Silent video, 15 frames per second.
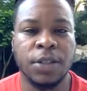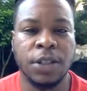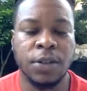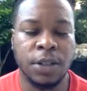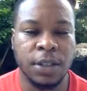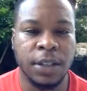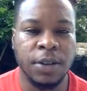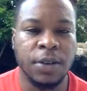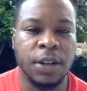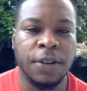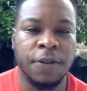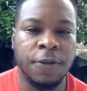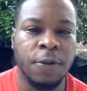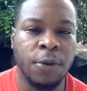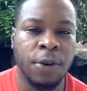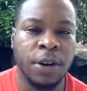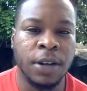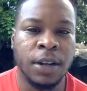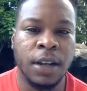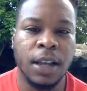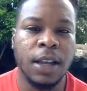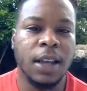So it's literally
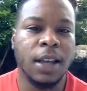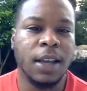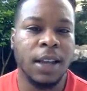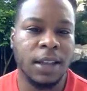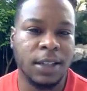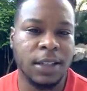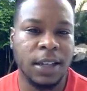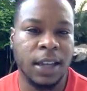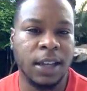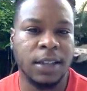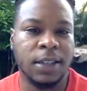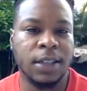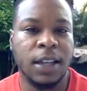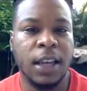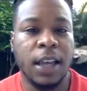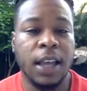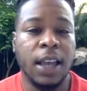foreign exchange.